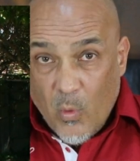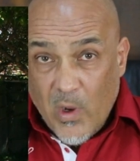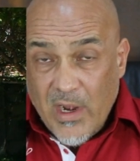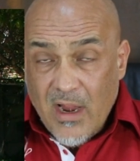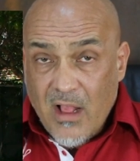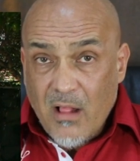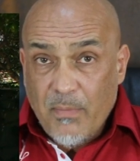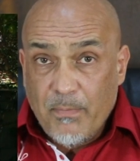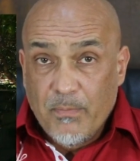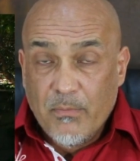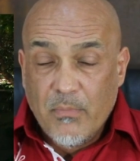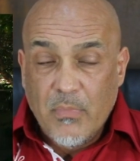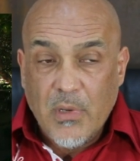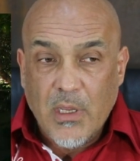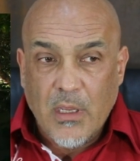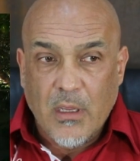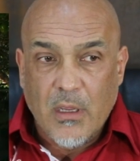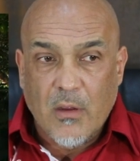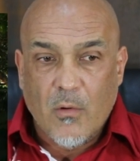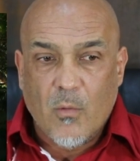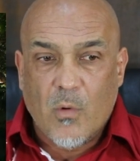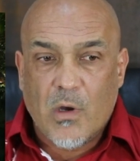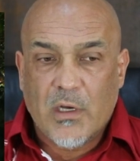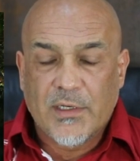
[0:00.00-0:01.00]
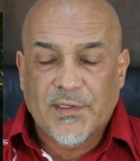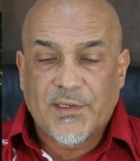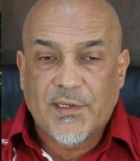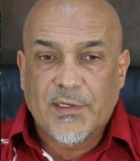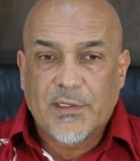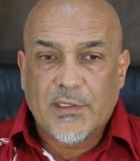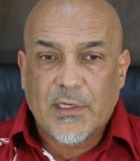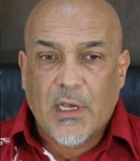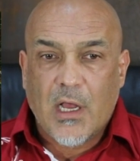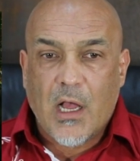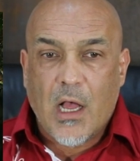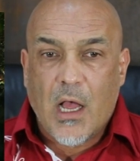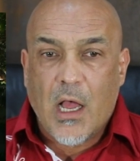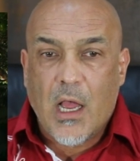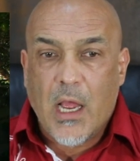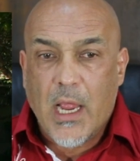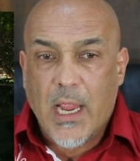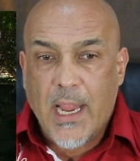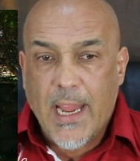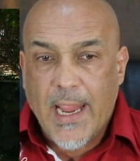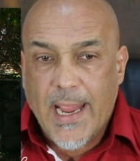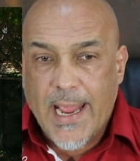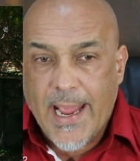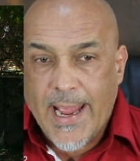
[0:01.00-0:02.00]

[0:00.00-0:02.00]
What helped me was that I